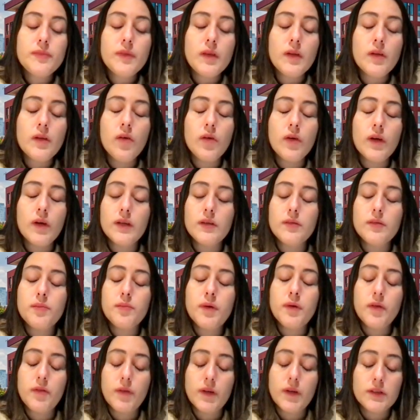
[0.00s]
Okay,
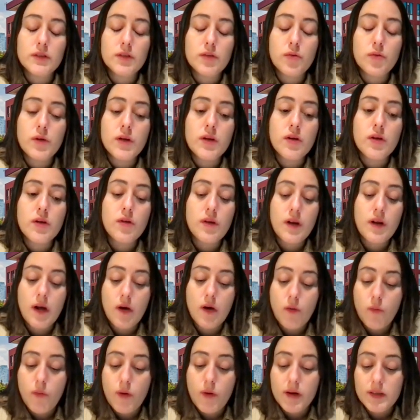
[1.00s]
perfect. So we know now
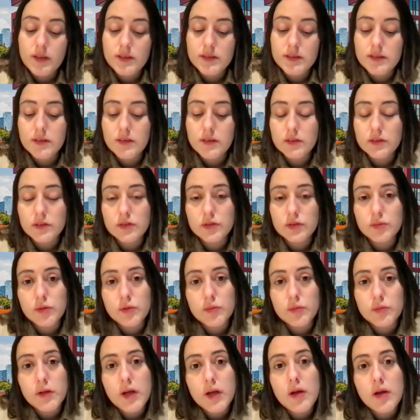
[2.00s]
what is the consumer
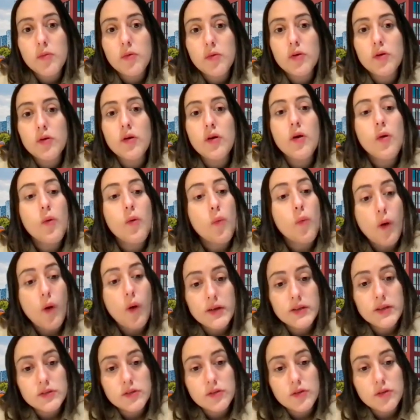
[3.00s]
behavior, why
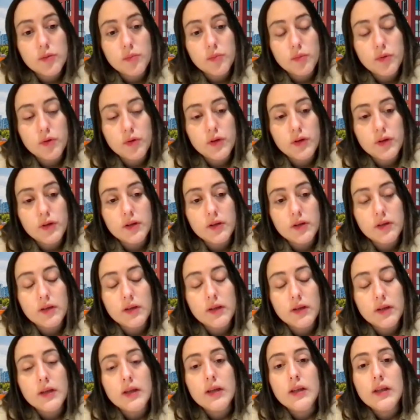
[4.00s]
it's so important.
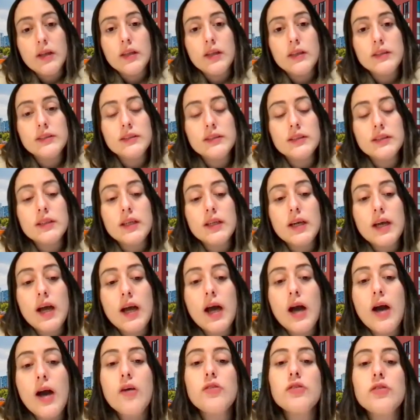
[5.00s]
Let's see
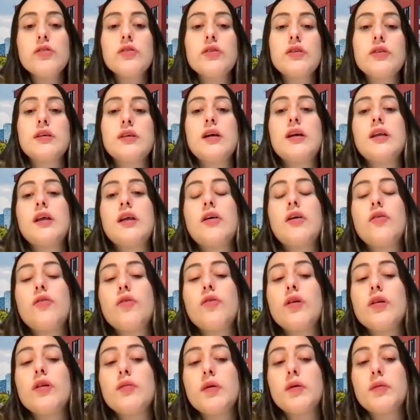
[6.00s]
how to design a
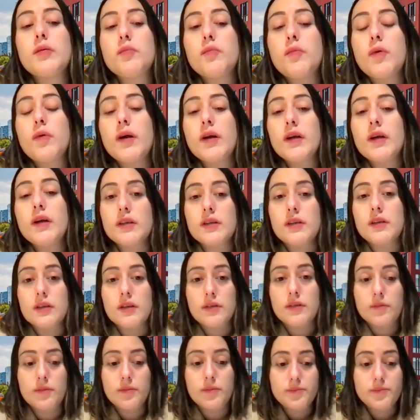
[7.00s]
relevant marketing.